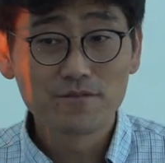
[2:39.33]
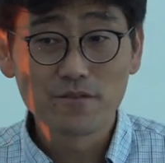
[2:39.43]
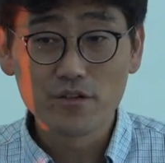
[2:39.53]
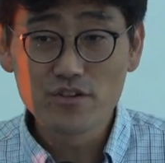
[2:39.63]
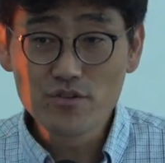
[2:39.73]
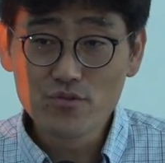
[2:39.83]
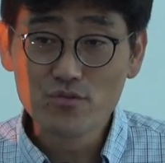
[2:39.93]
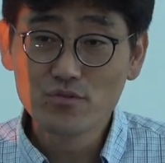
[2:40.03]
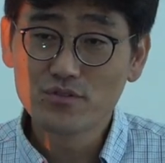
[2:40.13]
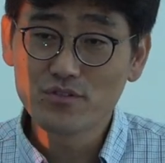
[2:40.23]
for
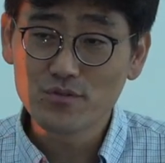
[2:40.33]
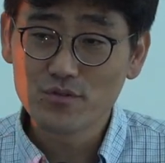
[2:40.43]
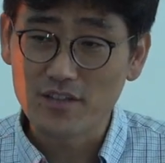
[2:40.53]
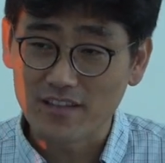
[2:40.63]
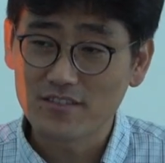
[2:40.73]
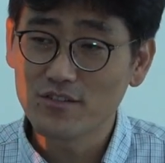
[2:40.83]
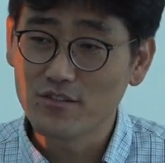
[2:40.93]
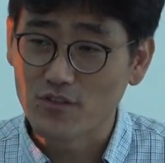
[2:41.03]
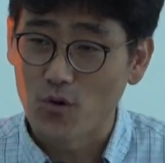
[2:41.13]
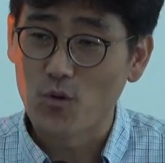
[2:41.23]
you to get to
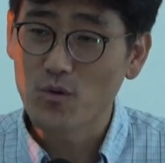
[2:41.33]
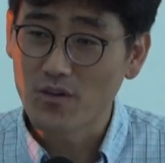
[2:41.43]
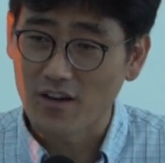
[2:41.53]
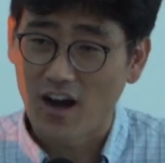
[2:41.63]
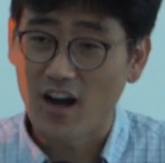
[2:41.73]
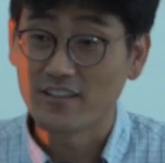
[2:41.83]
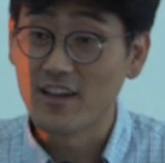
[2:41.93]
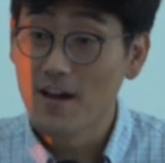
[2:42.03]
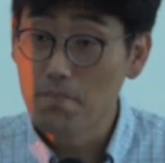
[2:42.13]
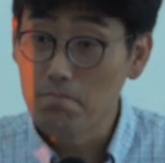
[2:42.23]
know God
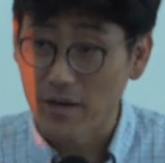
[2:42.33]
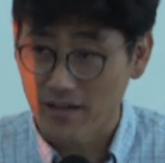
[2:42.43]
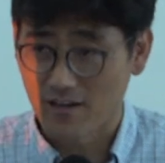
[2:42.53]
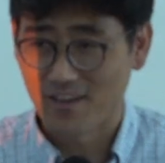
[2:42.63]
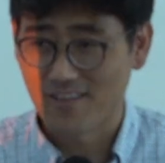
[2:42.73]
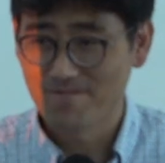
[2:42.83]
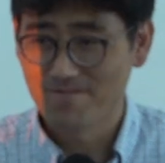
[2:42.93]
better.